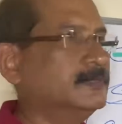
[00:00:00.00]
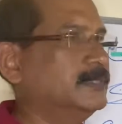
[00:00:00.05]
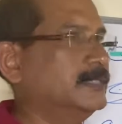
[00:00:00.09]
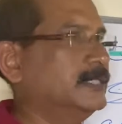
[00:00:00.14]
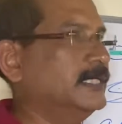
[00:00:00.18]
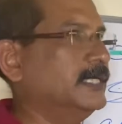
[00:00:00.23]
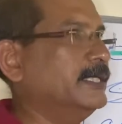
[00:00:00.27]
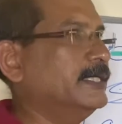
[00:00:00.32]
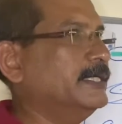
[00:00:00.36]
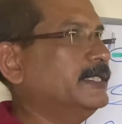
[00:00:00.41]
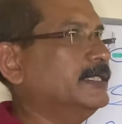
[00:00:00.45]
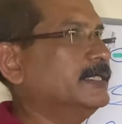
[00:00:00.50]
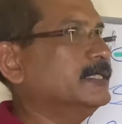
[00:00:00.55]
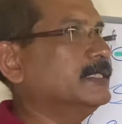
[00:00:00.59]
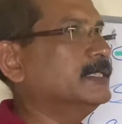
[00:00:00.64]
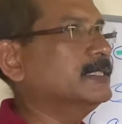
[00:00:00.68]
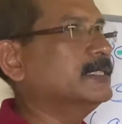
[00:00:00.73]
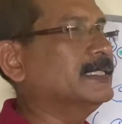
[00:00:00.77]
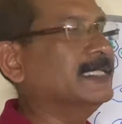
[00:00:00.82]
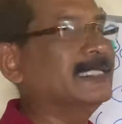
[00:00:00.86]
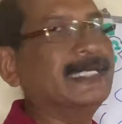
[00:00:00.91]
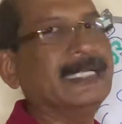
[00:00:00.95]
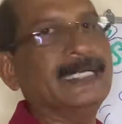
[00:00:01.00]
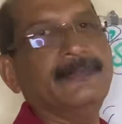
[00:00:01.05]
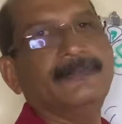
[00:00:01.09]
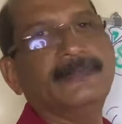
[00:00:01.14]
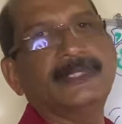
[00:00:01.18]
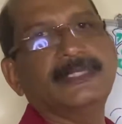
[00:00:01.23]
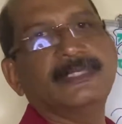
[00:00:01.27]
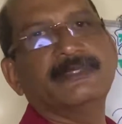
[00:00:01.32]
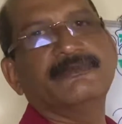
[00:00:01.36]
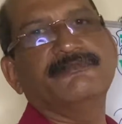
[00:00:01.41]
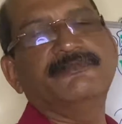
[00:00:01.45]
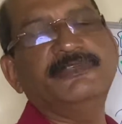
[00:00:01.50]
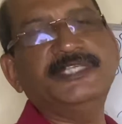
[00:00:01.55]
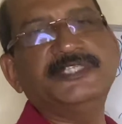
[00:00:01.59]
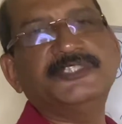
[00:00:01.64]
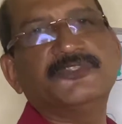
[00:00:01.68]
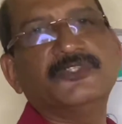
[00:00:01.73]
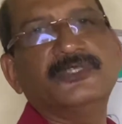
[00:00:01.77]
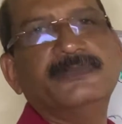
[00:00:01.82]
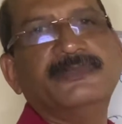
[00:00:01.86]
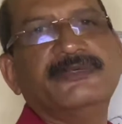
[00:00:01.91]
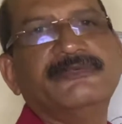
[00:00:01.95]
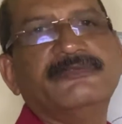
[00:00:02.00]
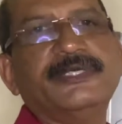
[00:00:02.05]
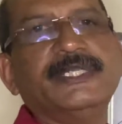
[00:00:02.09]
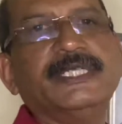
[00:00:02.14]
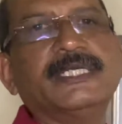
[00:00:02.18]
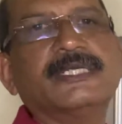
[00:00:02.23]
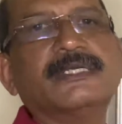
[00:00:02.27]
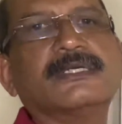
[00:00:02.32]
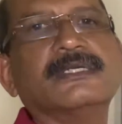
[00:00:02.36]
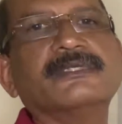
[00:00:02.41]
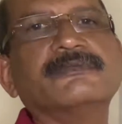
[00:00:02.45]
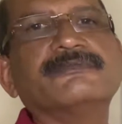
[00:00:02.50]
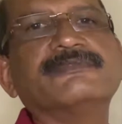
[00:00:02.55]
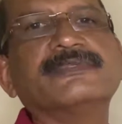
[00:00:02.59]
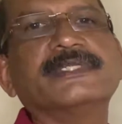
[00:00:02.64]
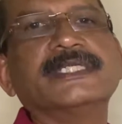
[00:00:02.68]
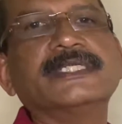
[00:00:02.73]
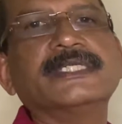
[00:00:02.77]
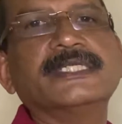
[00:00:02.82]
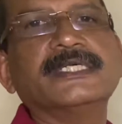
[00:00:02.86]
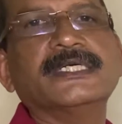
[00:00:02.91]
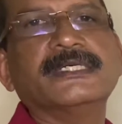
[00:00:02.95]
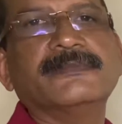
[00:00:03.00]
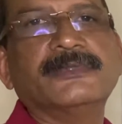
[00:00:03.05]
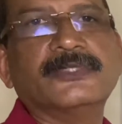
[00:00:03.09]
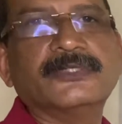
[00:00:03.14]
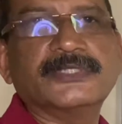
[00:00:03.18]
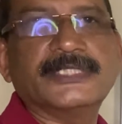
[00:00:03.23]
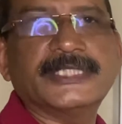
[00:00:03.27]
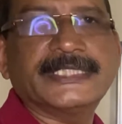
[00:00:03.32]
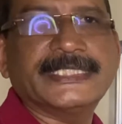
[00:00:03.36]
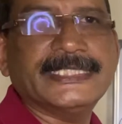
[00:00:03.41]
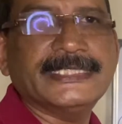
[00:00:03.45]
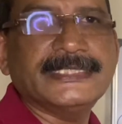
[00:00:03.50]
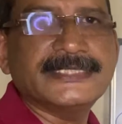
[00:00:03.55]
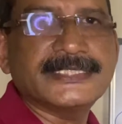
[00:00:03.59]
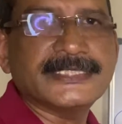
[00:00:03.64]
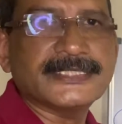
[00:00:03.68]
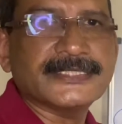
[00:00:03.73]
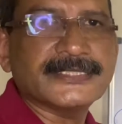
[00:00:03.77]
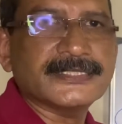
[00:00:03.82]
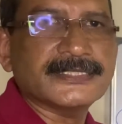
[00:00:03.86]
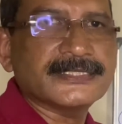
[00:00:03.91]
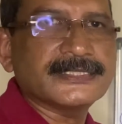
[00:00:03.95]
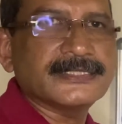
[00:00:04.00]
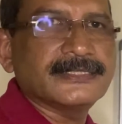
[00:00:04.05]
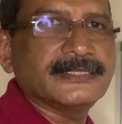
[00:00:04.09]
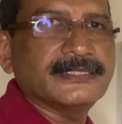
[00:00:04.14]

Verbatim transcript: learning grammar. We should be very confident about the tenses